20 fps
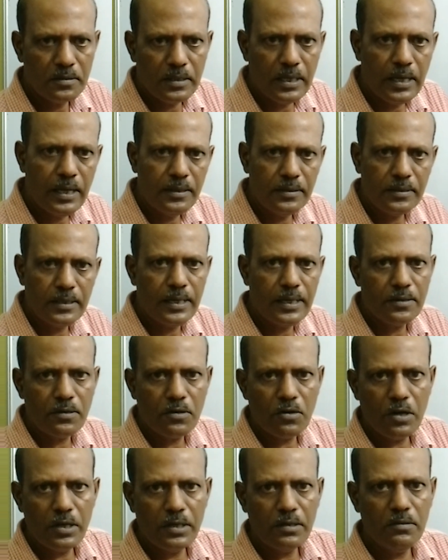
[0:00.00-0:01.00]
Then
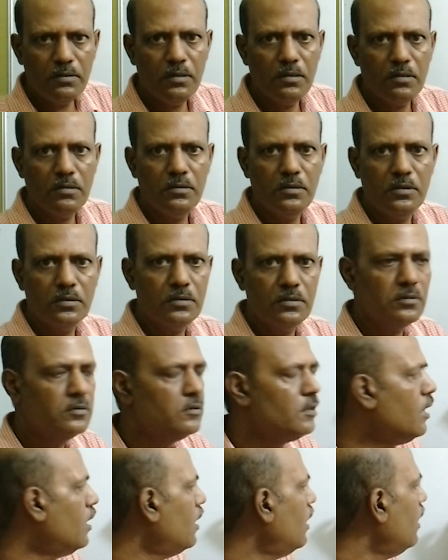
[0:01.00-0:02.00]
that drawing will go
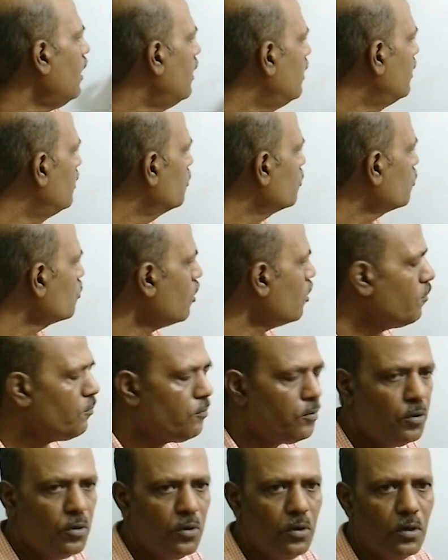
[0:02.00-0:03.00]
to the shop